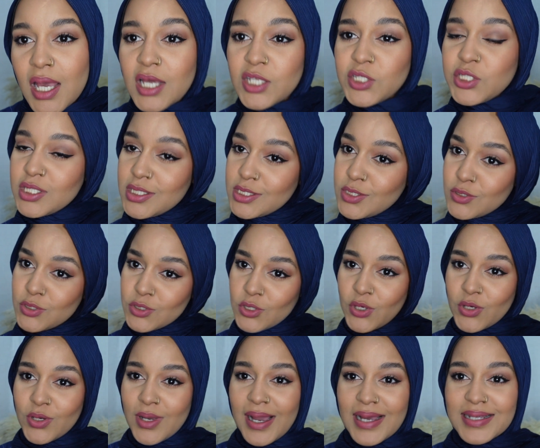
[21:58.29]
just to show
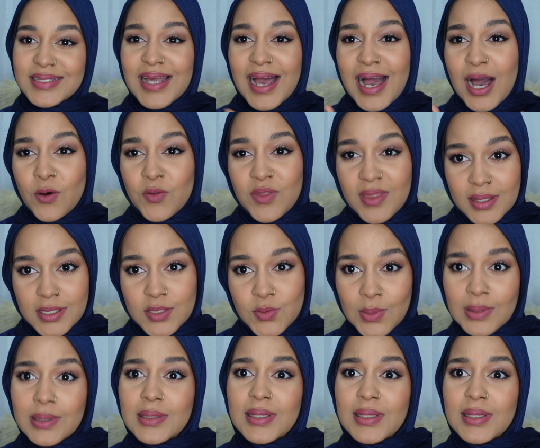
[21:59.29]
you guys how this will